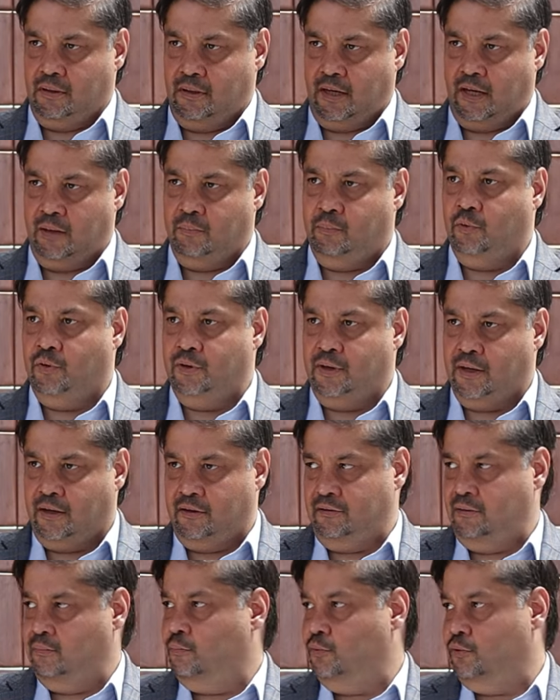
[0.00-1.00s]
Airport
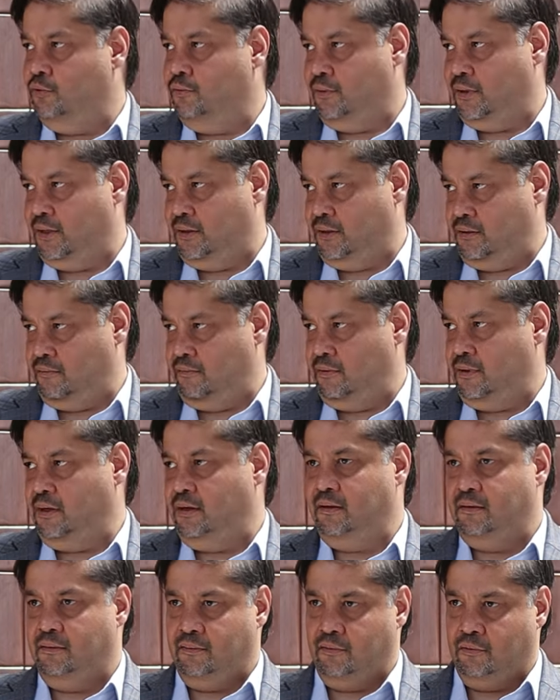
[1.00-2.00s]
has improved. I think we
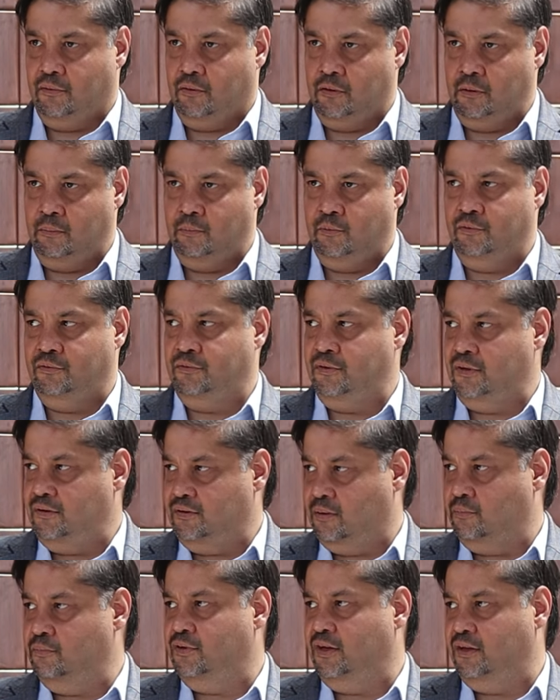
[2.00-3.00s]
can almost see
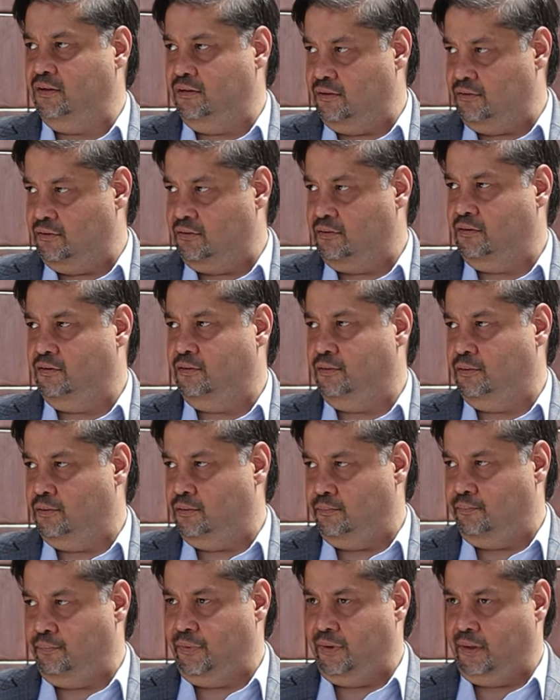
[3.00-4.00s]
some changes
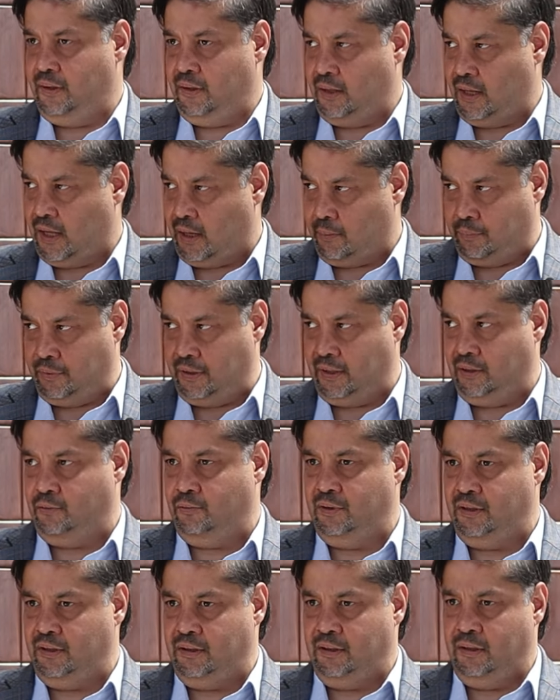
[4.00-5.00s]
happening
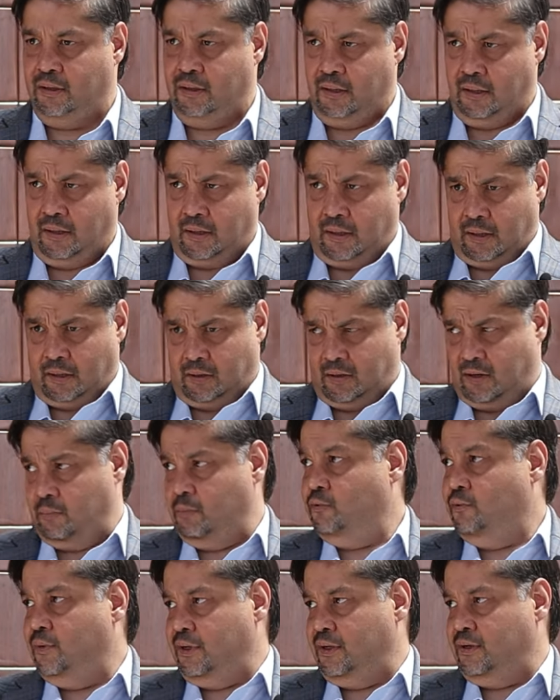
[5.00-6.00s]
to the
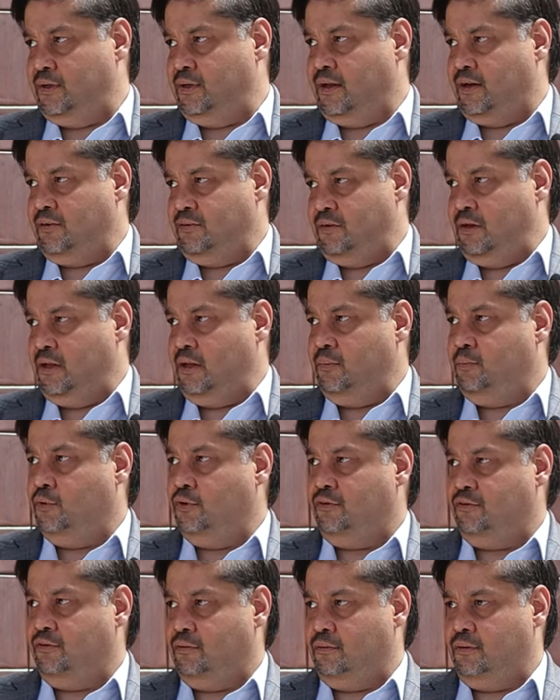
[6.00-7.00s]
Tribhuvan International
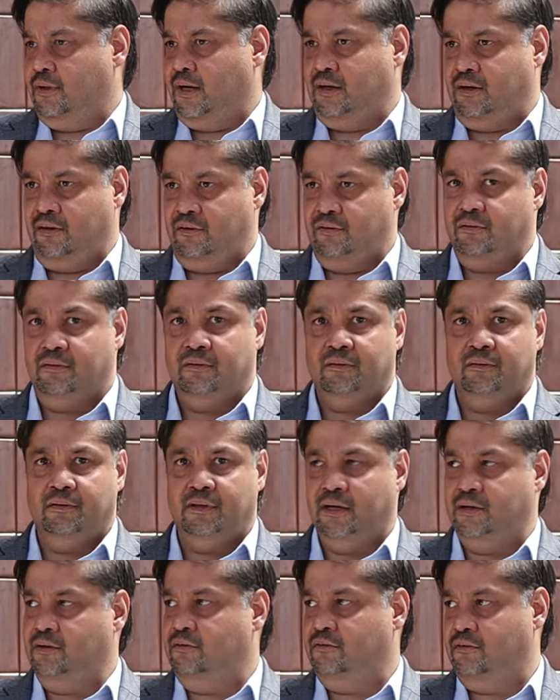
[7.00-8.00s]
Airport. So that is
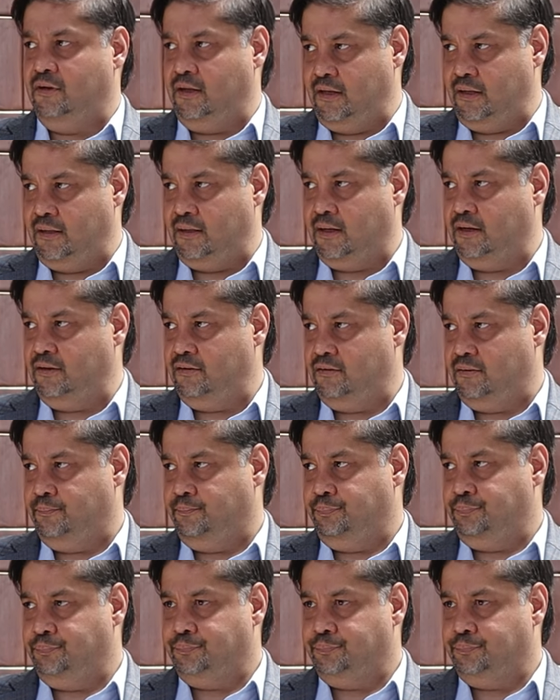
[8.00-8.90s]
really nice.